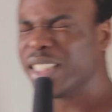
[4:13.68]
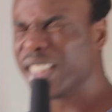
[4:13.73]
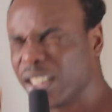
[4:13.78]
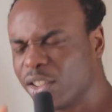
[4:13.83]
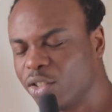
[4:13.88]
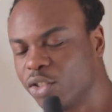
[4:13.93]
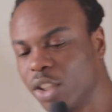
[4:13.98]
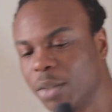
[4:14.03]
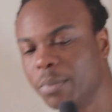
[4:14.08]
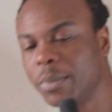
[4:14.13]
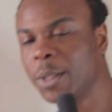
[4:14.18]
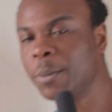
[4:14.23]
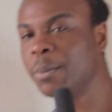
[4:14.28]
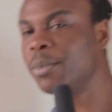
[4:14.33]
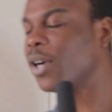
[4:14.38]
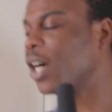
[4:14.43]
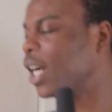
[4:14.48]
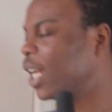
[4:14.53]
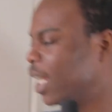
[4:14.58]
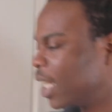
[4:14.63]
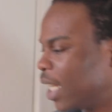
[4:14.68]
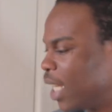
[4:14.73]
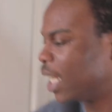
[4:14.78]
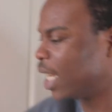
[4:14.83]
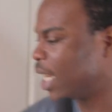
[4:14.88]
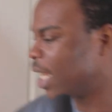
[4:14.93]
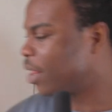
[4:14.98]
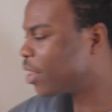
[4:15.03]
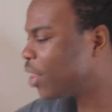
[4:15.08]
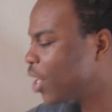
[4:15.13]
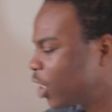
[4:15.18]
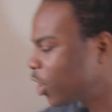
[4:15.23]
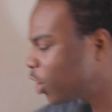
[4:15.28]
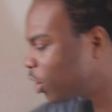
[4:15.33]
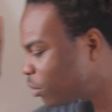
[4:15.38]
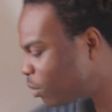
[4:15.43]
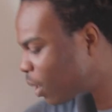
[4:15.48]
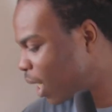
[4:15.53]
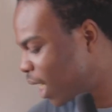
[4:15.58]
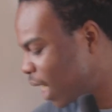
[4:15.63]
It's extremely bright.
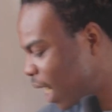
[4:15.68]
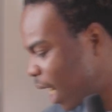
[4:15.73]
This right